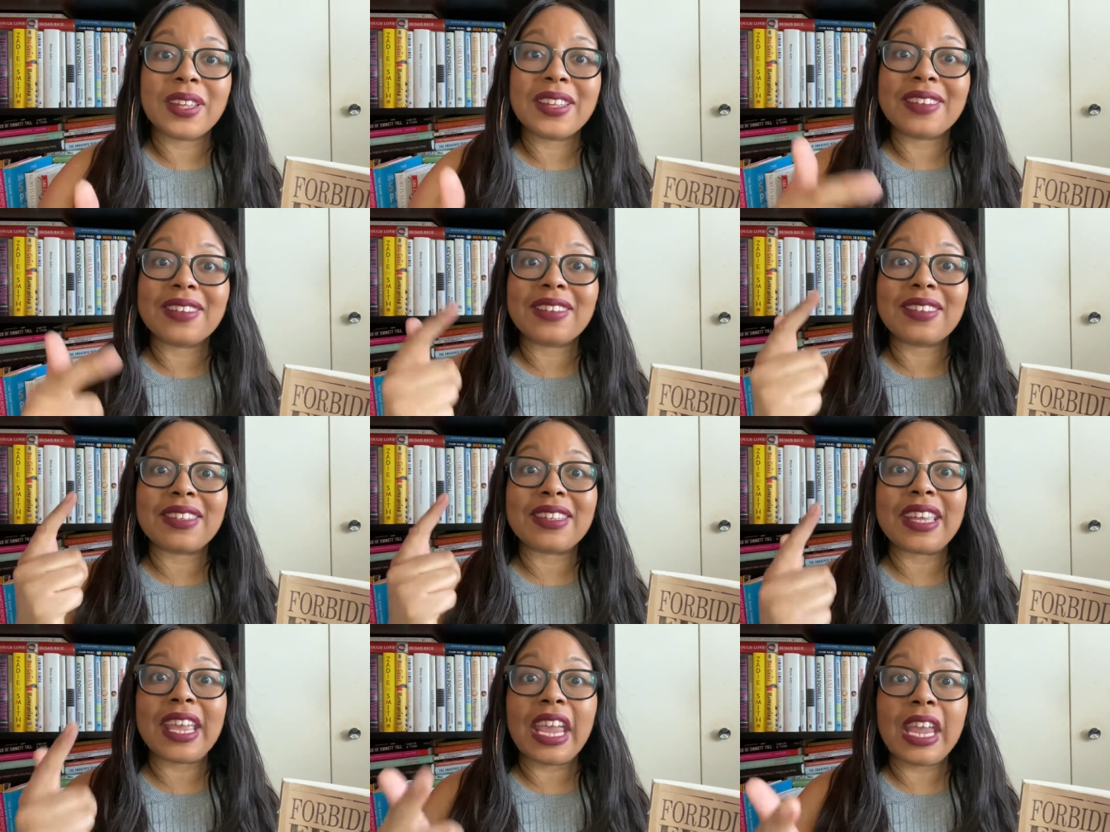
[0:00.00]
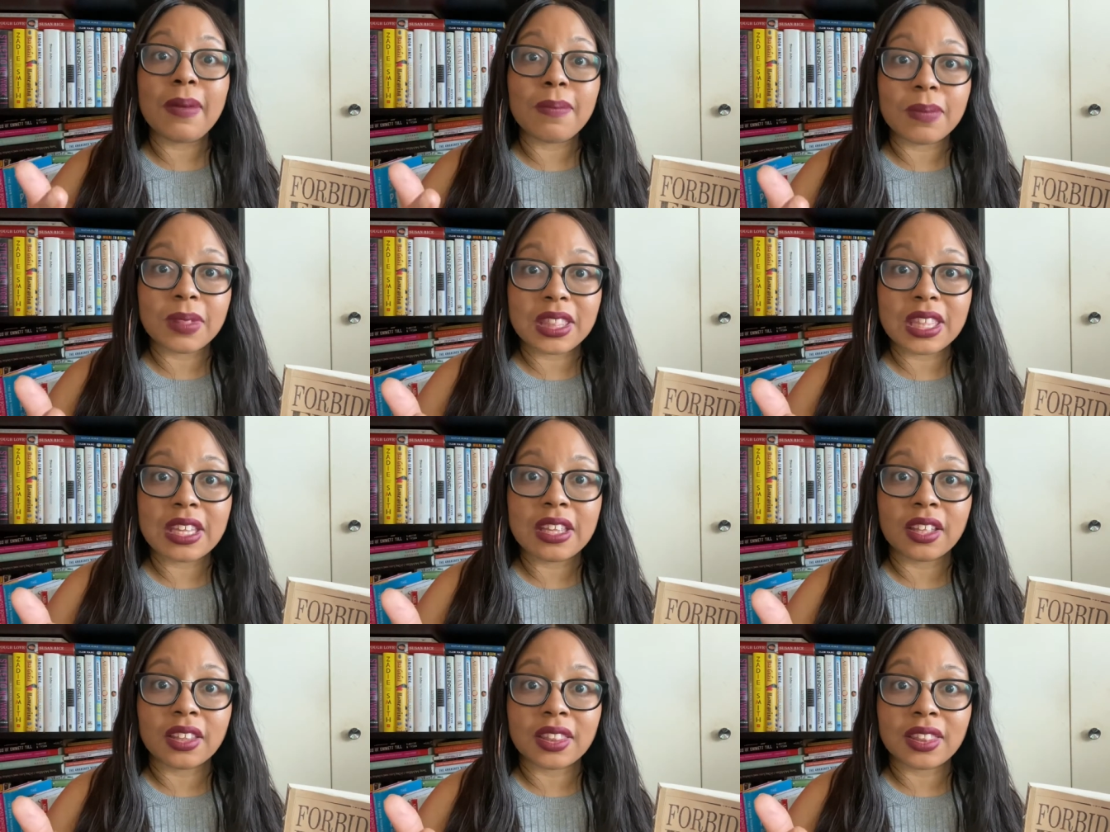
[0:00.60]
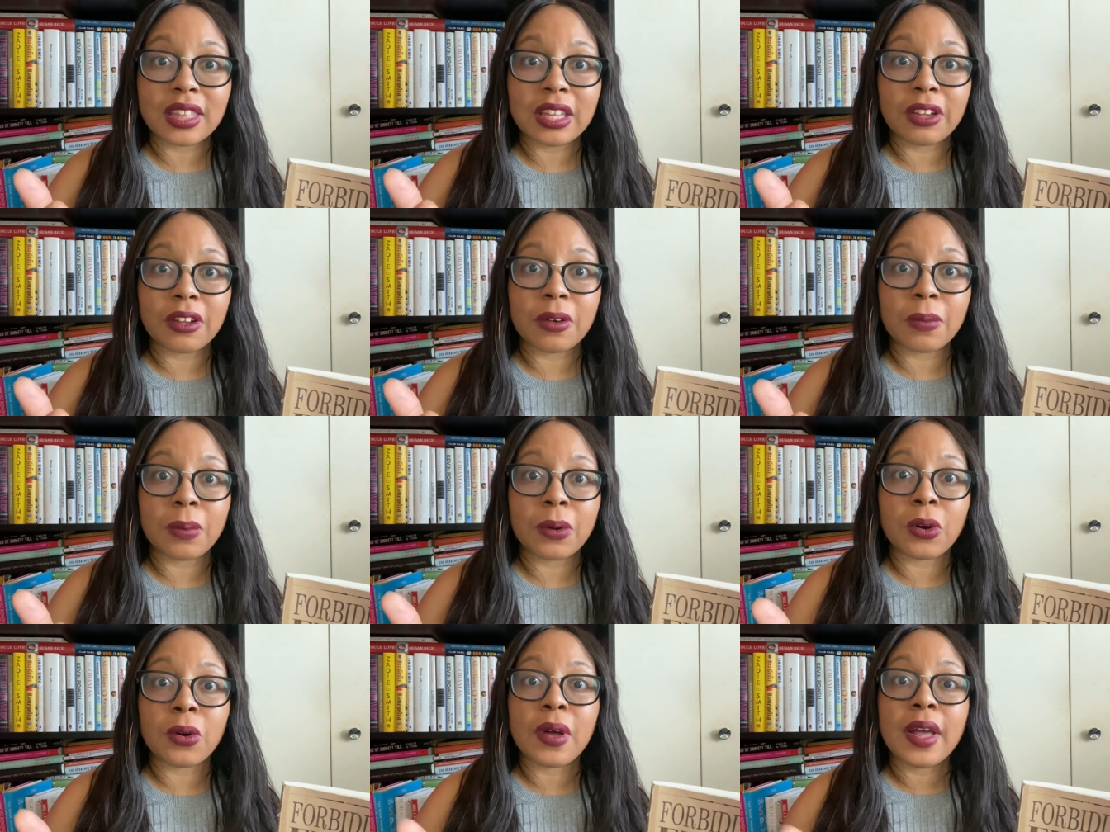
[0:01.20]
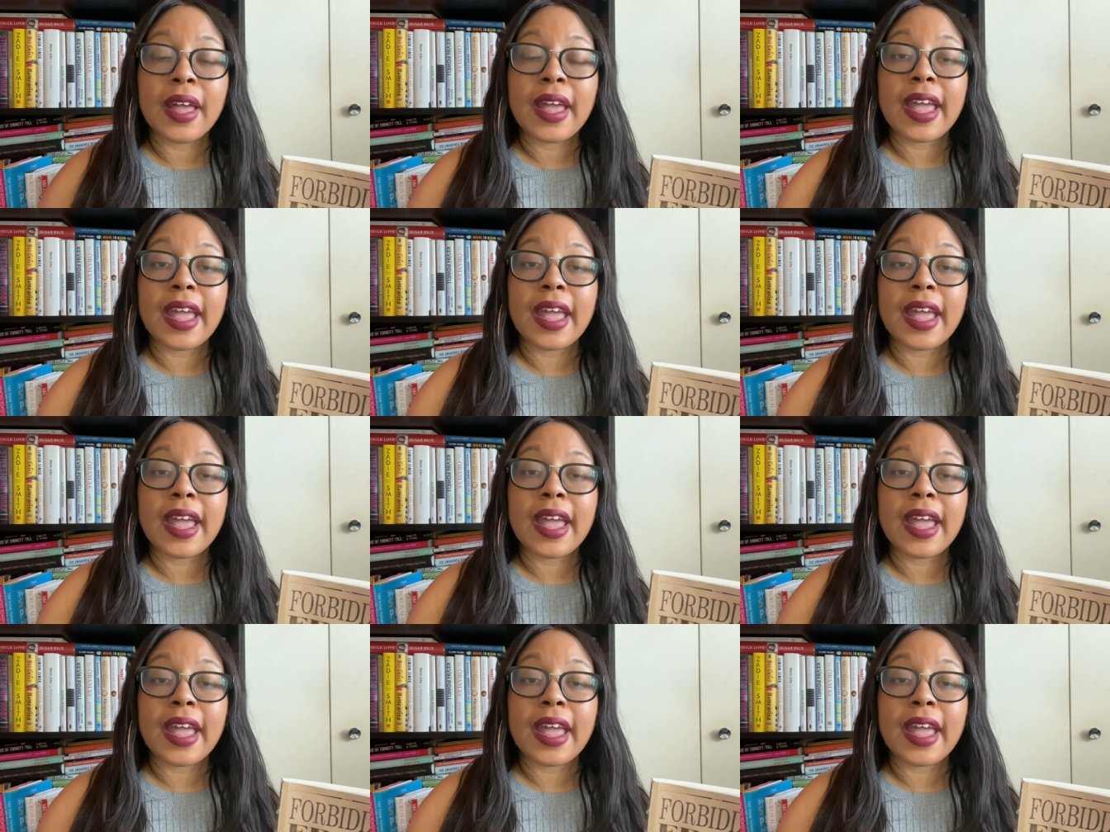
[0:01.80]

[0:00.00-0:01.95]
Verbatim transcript: escape the unthinkable,